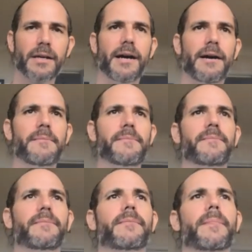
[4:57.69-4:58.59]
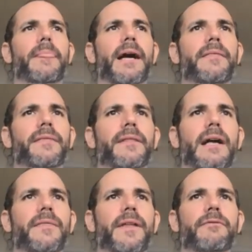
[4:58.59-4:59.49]

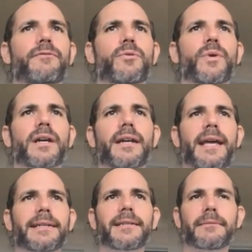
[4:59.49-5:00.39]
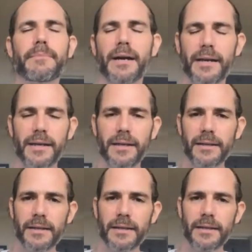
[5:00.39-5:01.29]
And therefore we're connected by